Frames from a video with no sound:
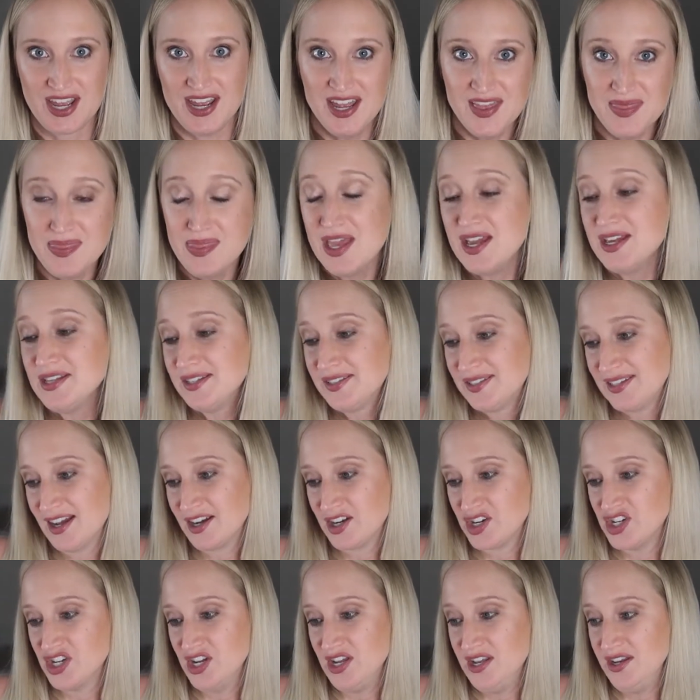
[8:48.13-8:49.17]
in this
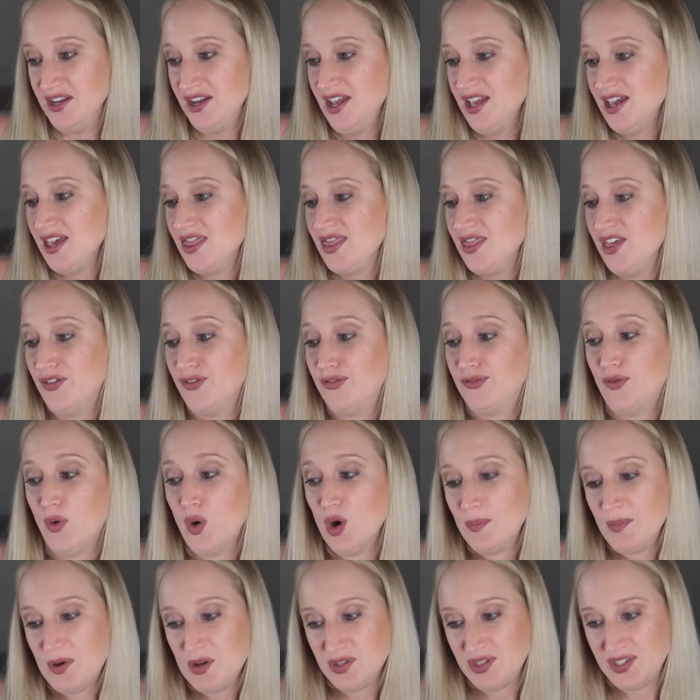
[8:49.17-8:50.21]
section, the
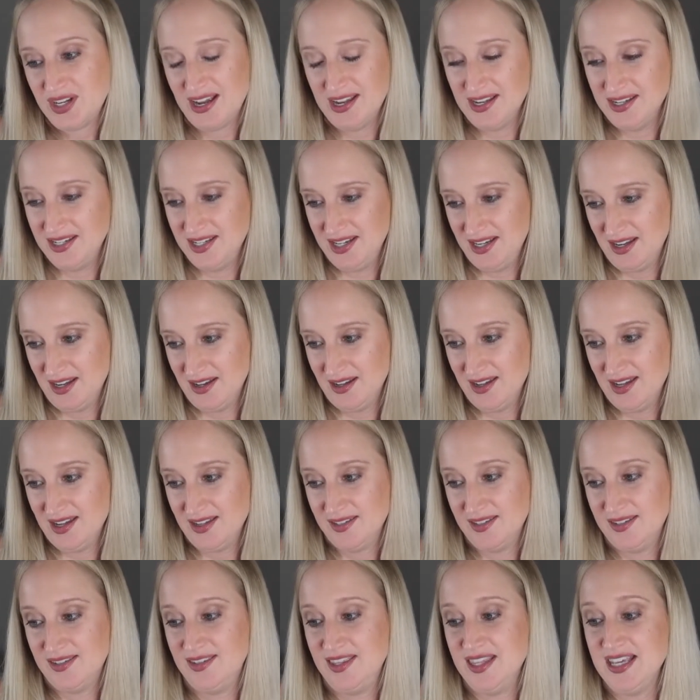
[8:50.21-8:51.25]
foremost idea
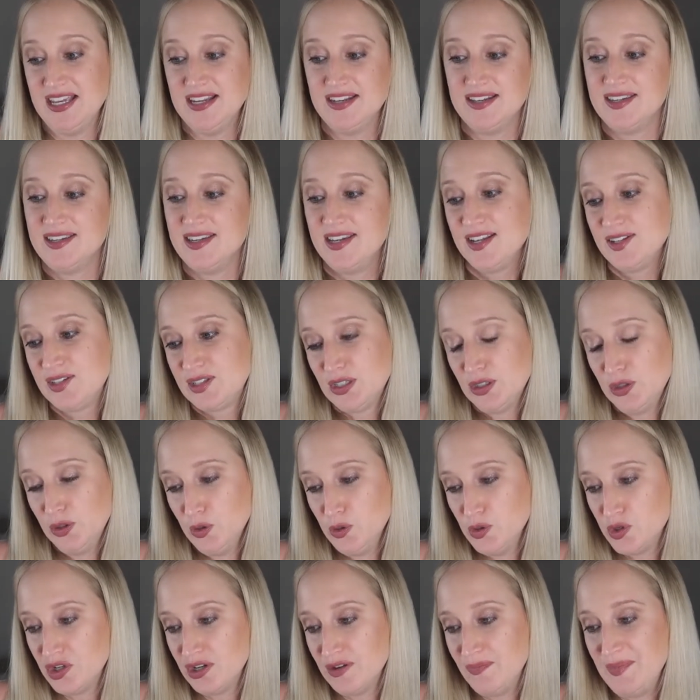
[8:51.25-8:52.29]
is the
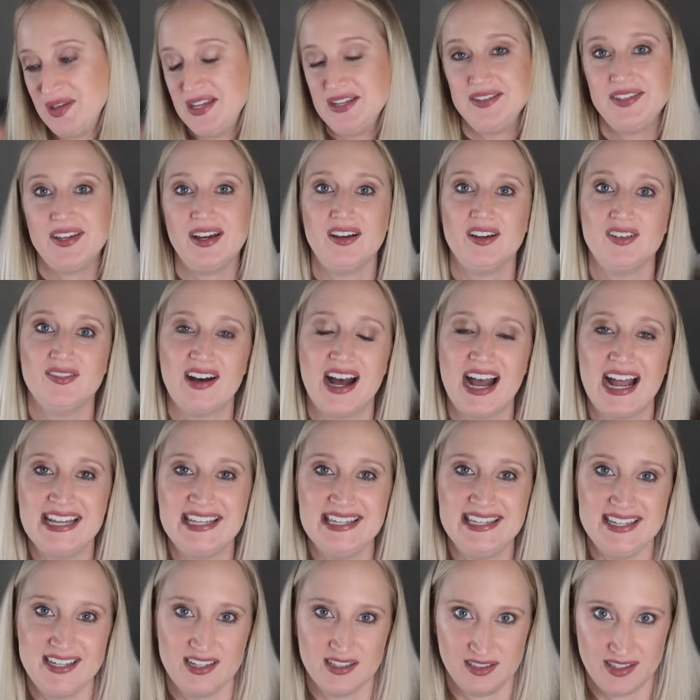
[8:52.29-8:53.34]
disillusionment of
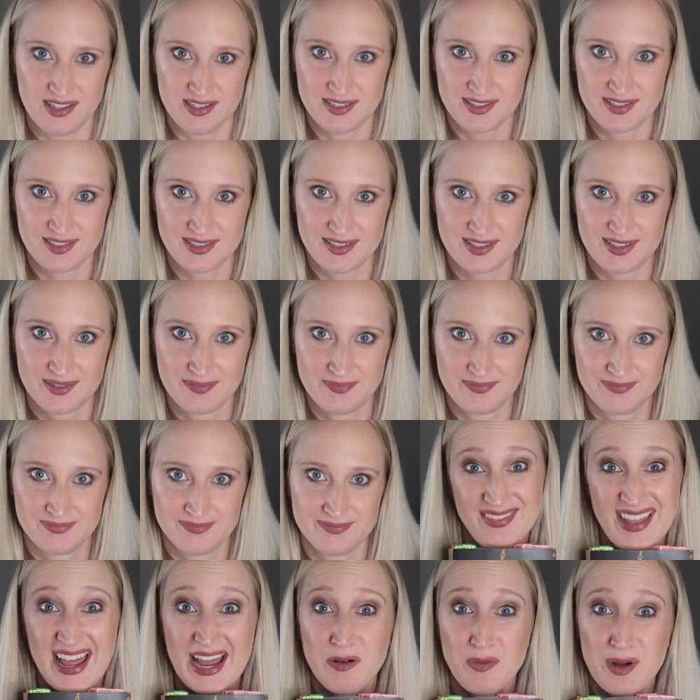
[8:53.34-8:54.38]
idealists.
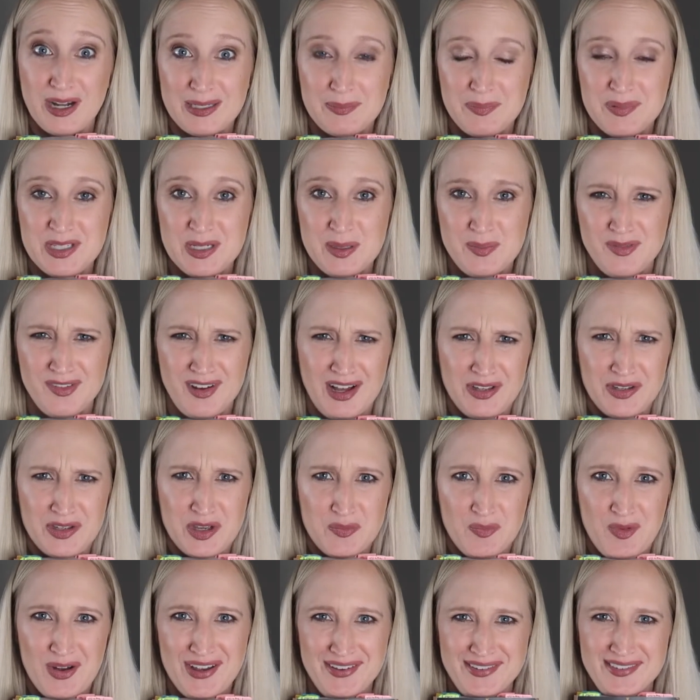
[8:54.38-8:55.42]
That wraps up
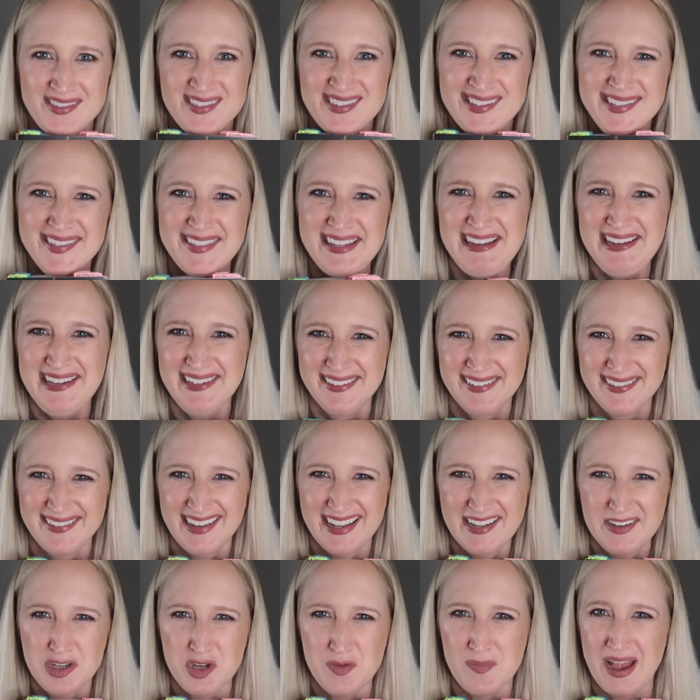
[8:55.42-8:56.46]
volume one. See,
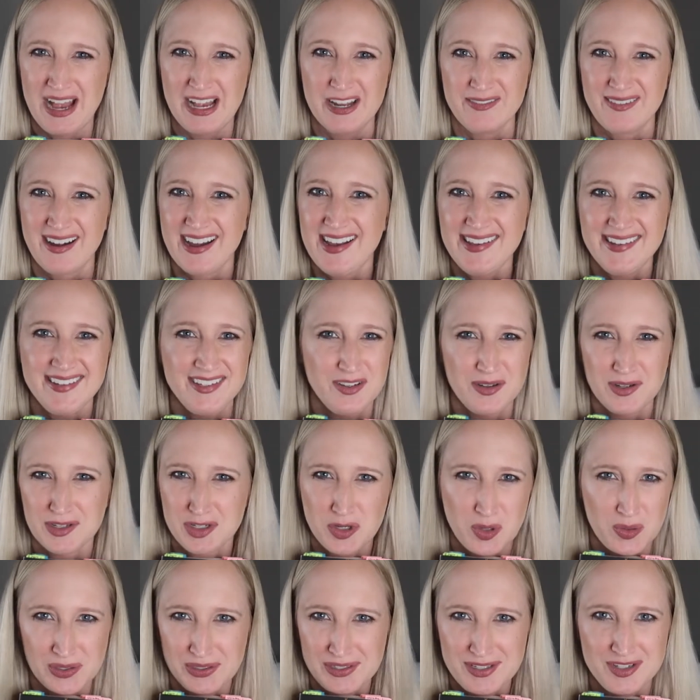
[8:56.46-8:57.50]
not too bad, right? You could
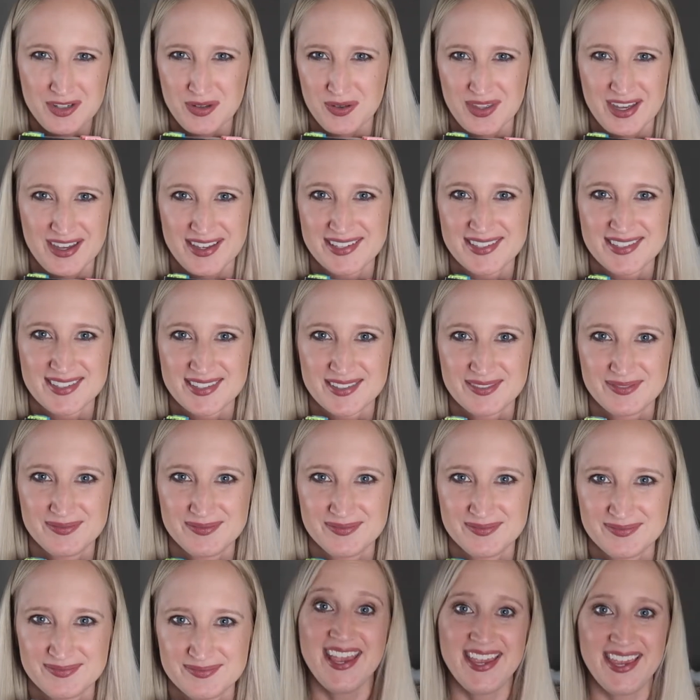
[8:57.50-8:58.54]
totally do this.
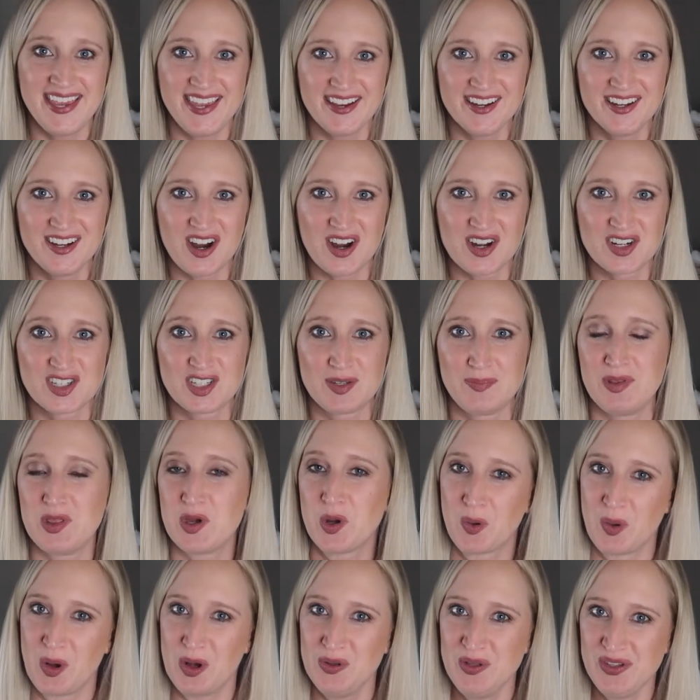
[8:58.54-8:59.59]
Here are some of the
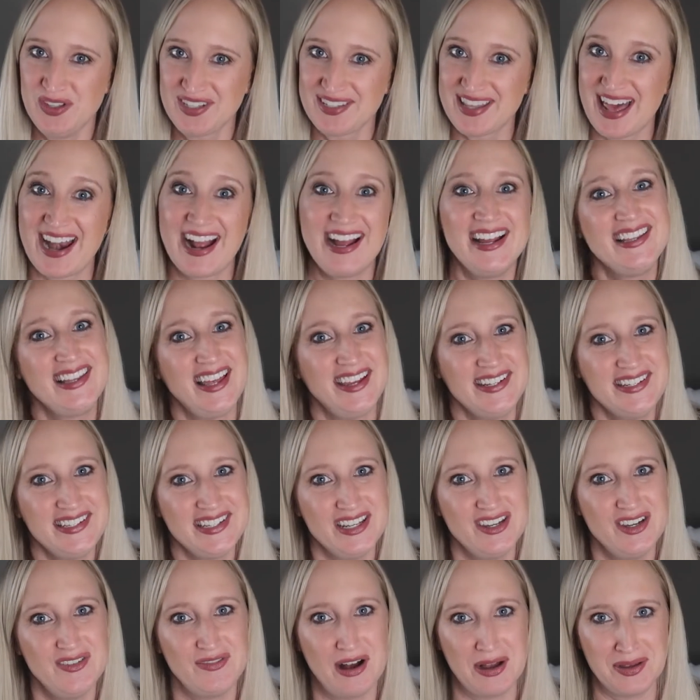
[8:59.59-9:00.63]
quotes that I liked
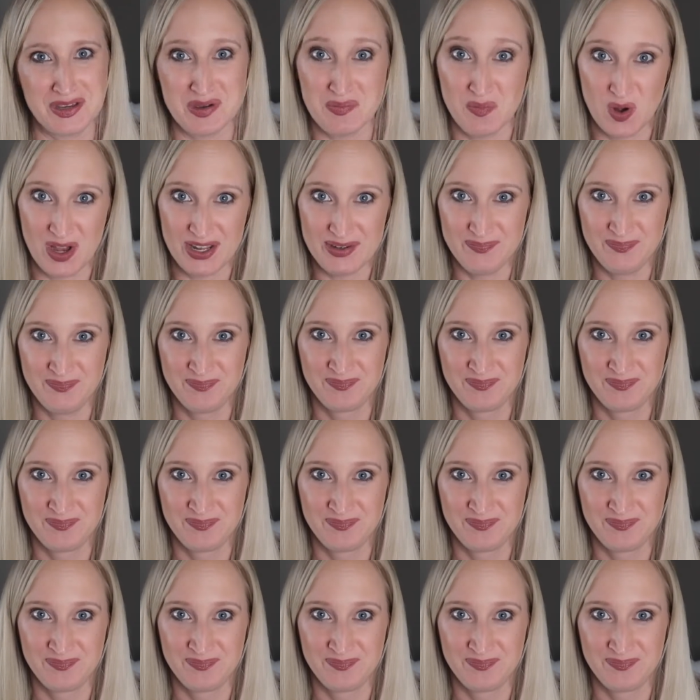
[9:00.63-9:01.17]
in volume one.